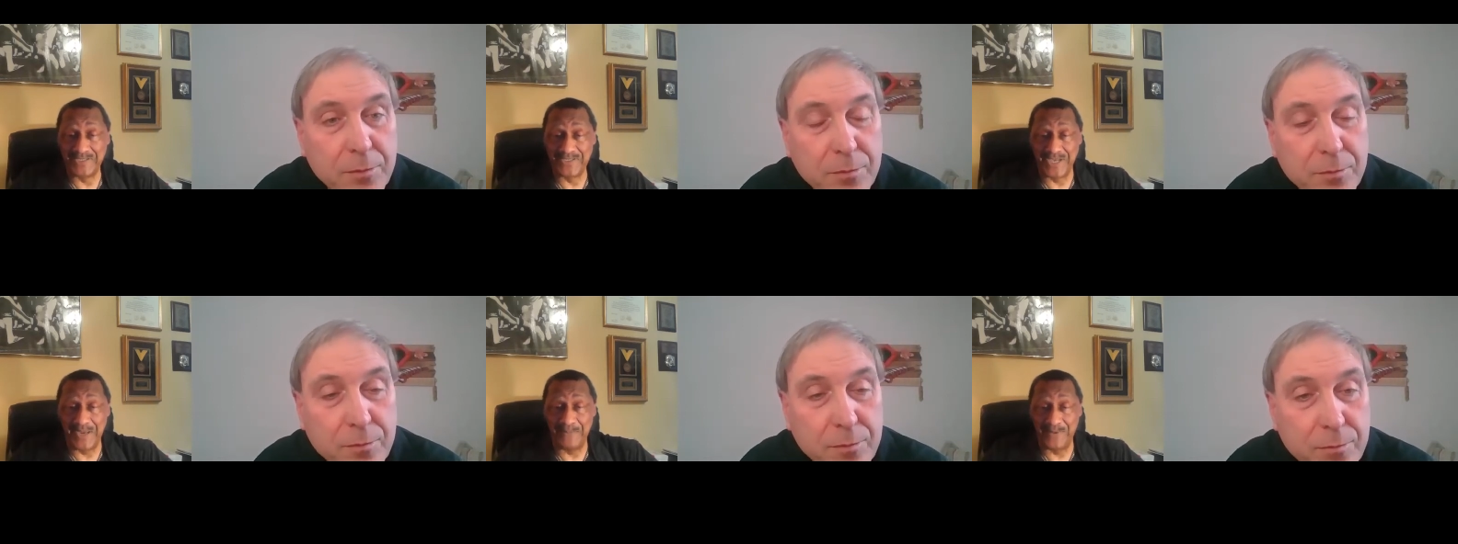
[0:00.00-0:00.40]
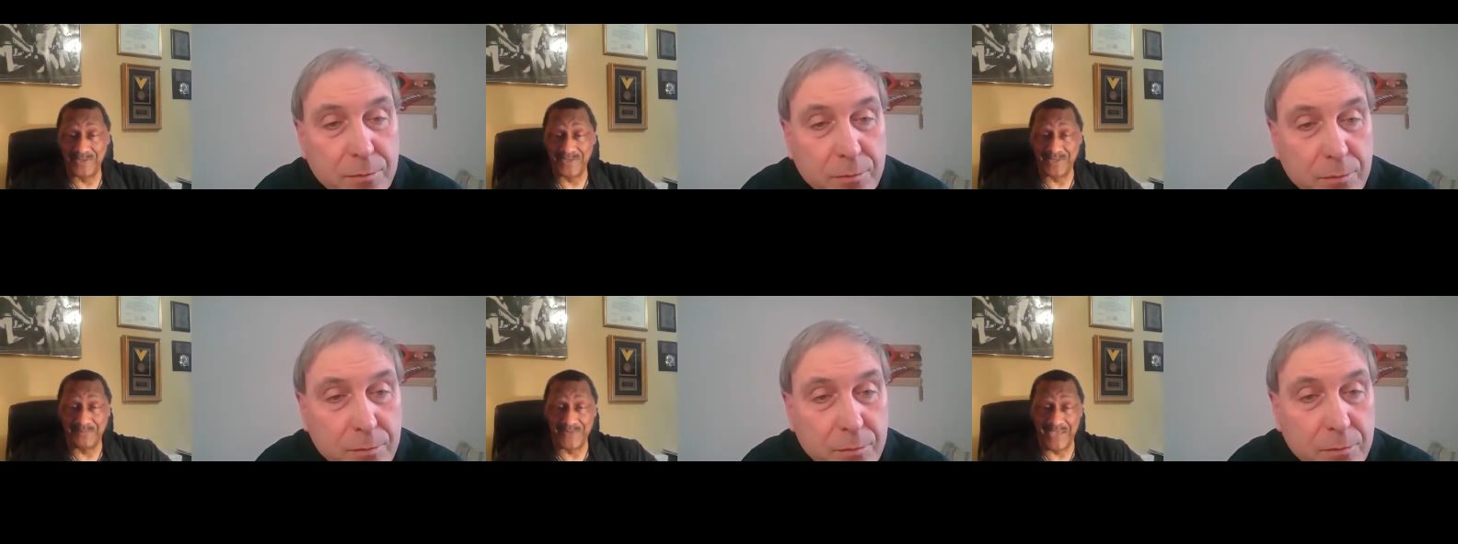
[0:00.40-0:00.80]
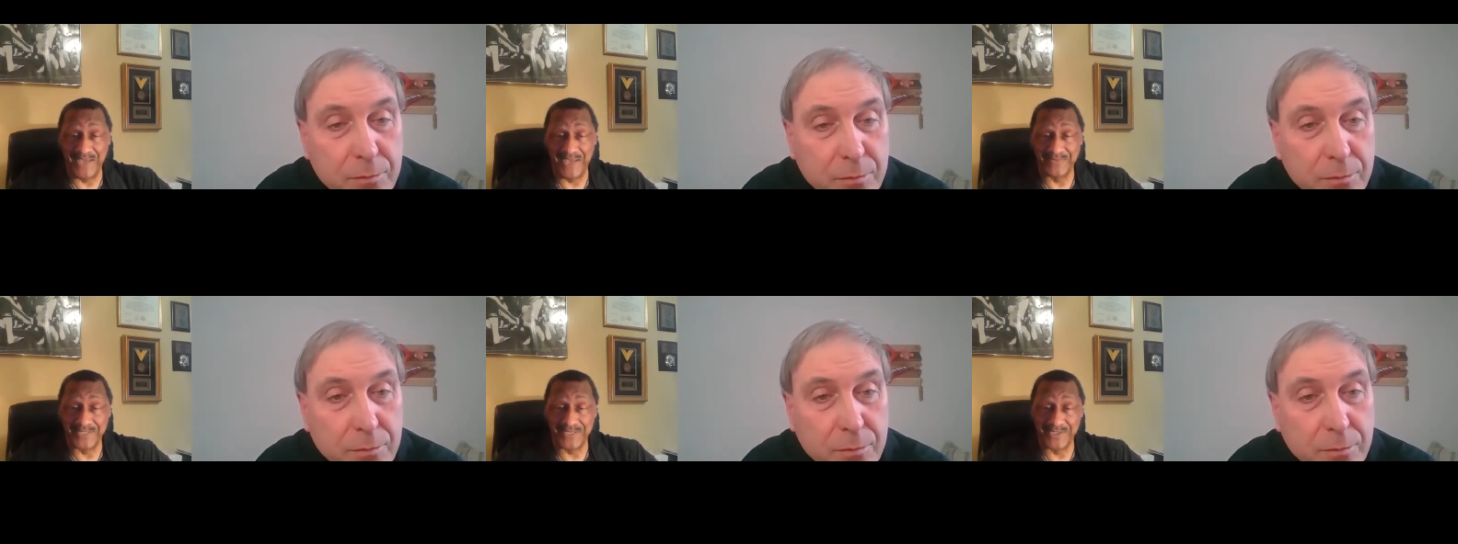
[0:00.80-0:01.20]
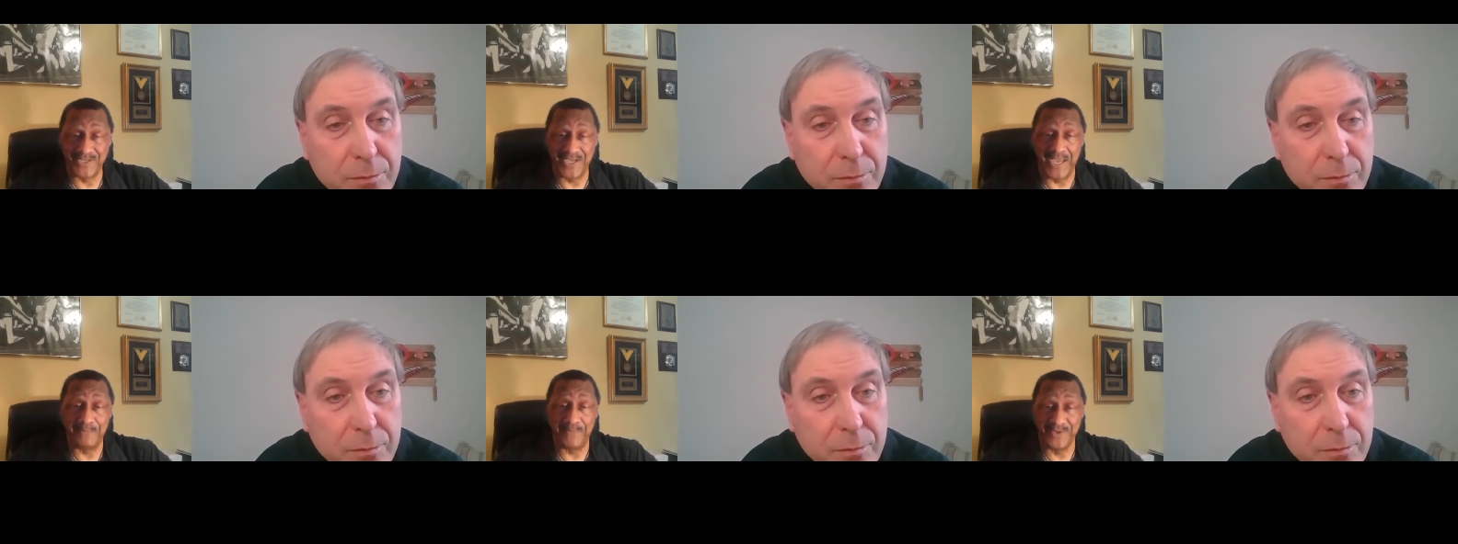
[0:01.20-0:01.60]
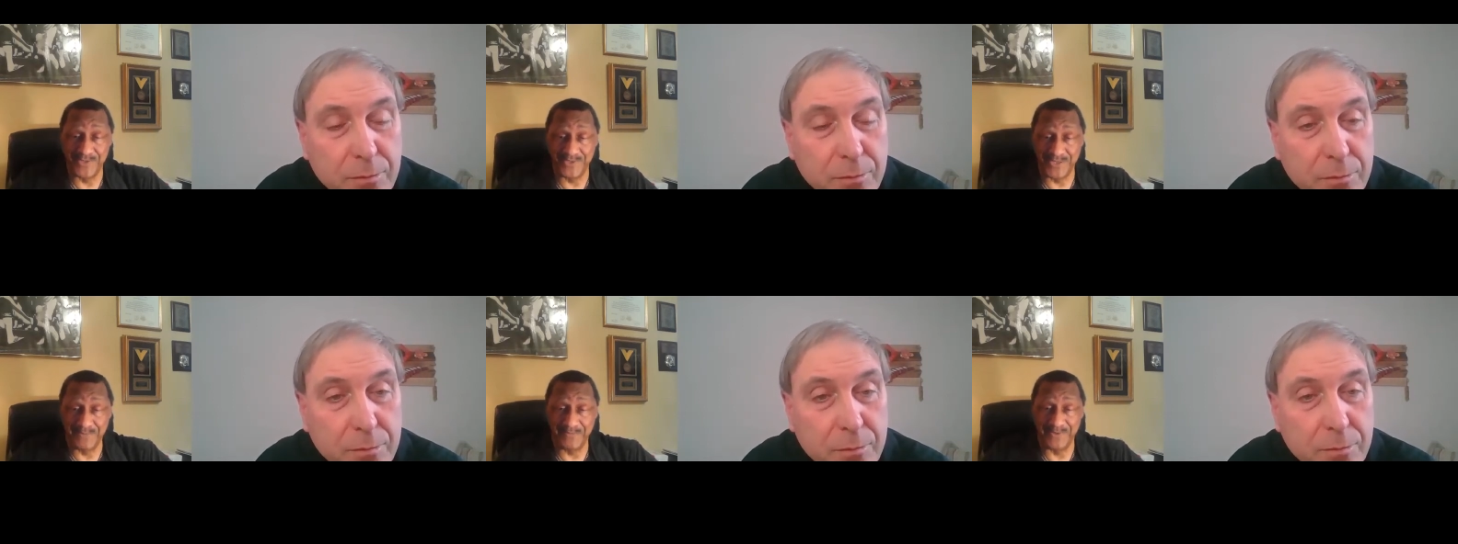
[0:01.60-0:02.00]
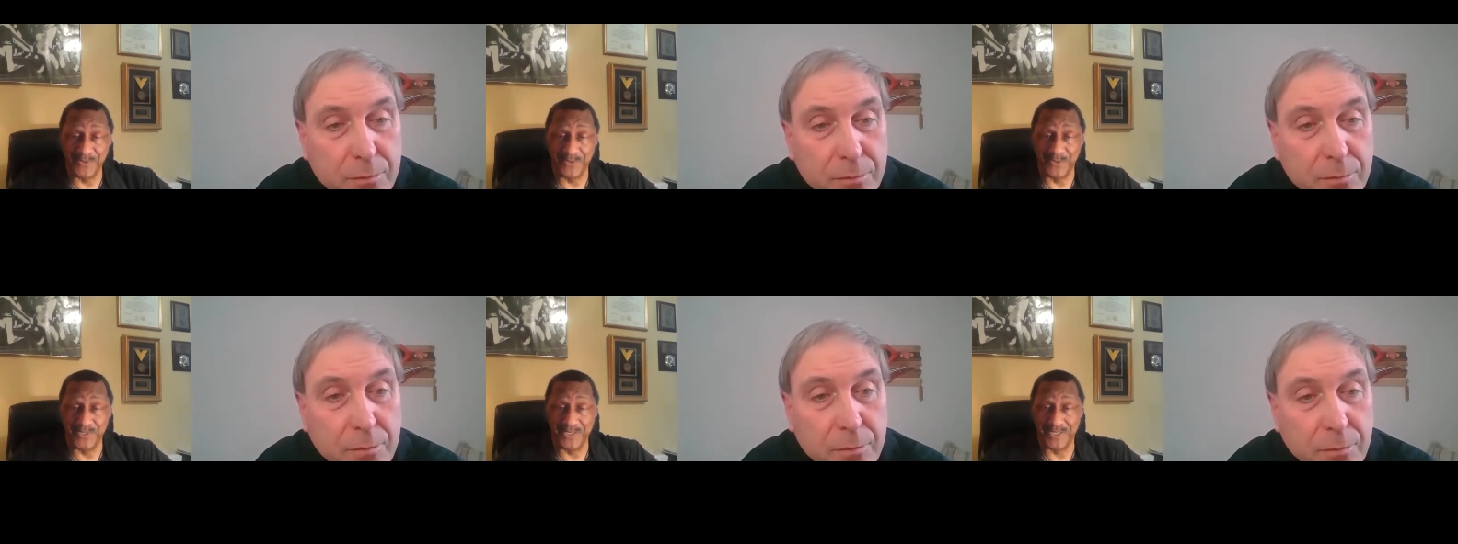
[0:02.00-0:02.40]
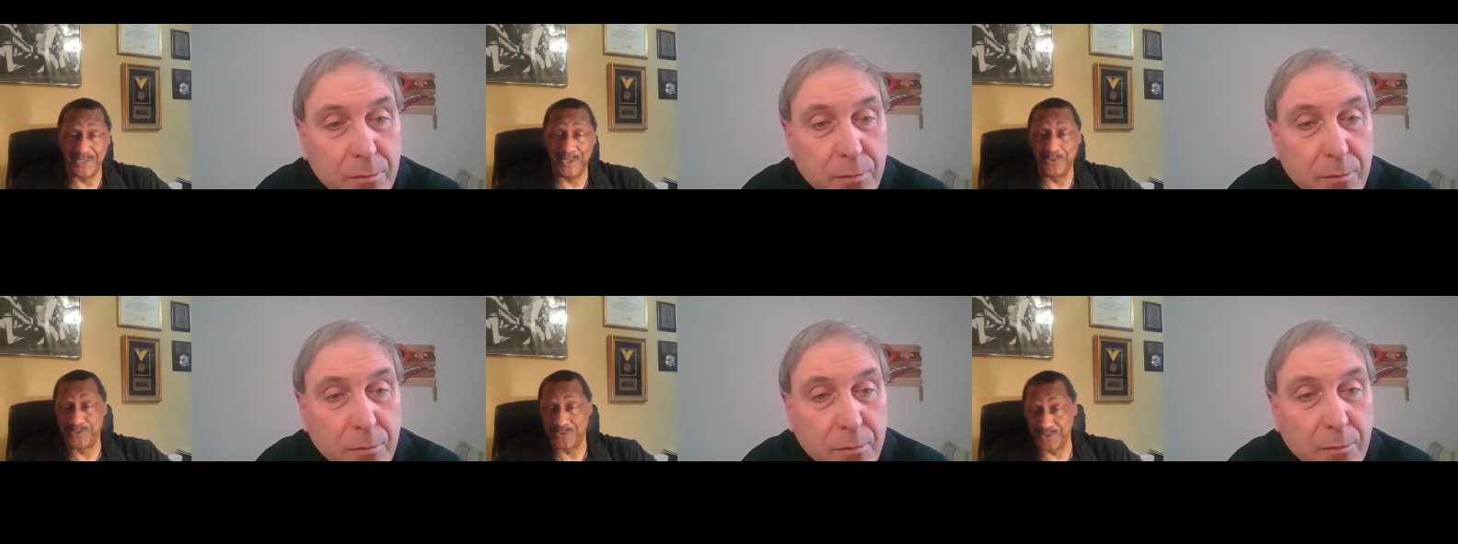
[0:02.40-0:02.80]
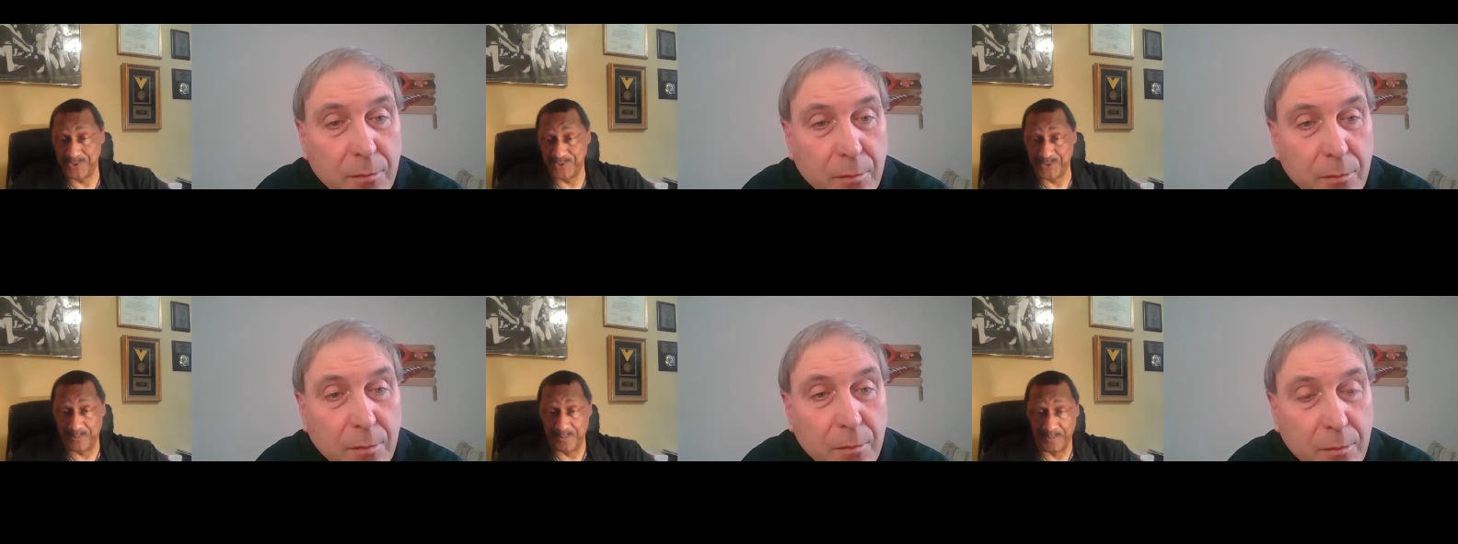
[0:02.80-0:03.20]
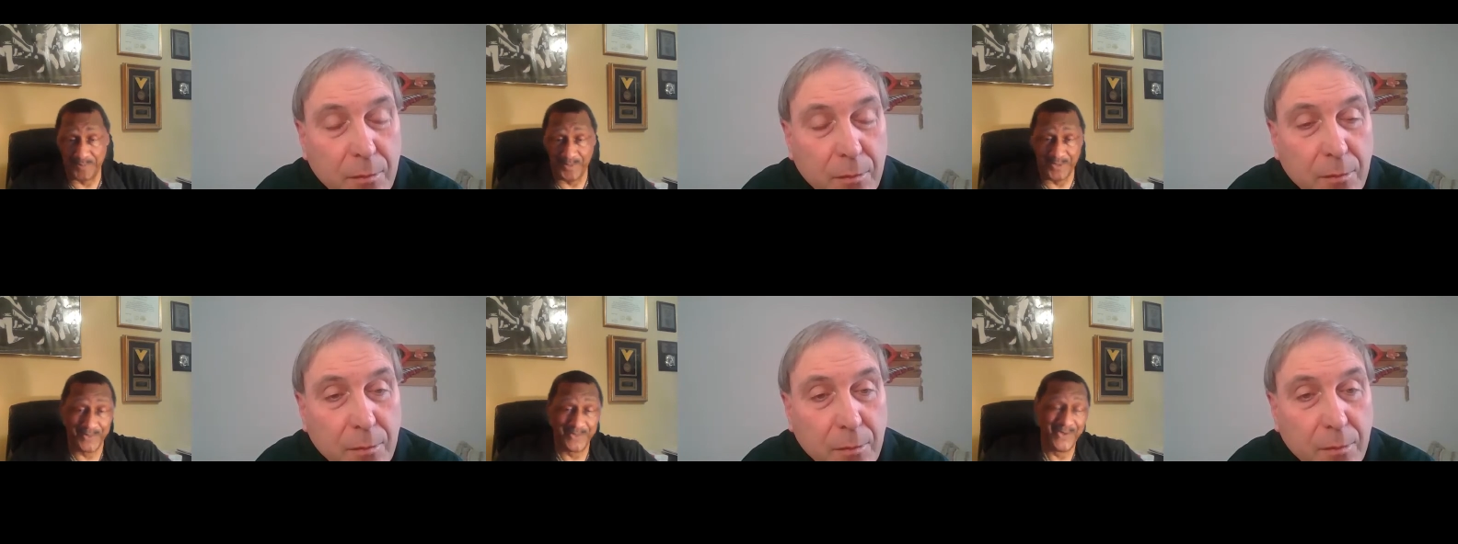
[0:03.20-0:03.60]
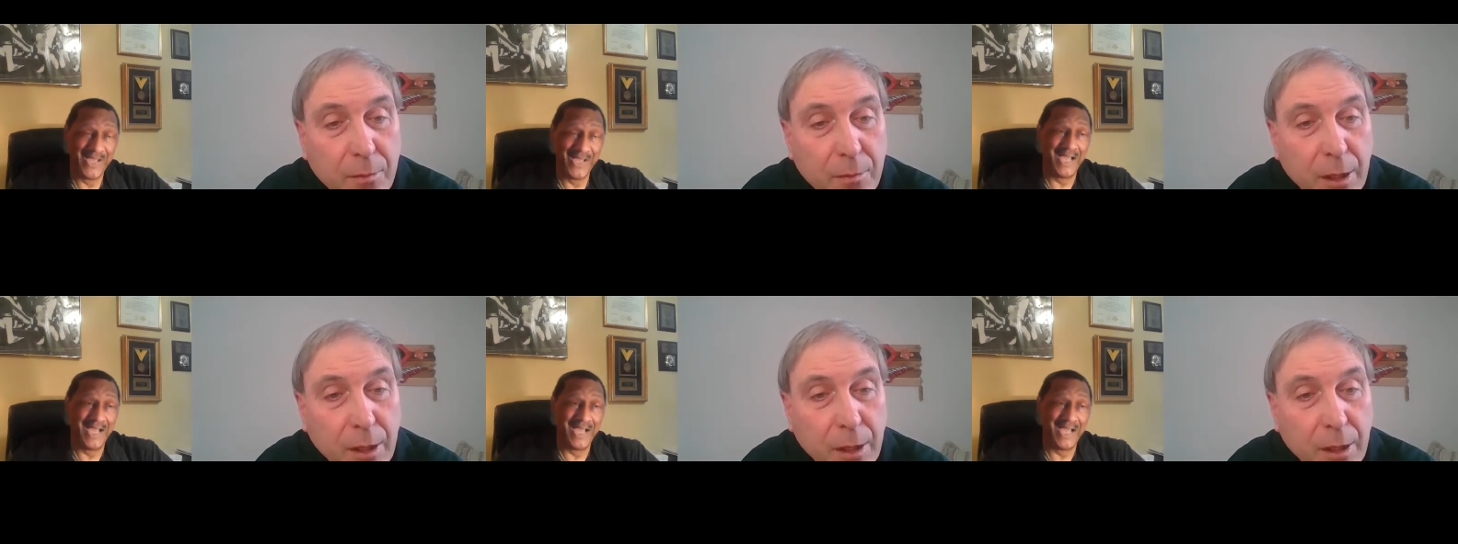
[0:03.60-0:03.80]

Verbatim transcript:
Speaker 1: championship, the AFC championship, in order to go to the Super Bowl.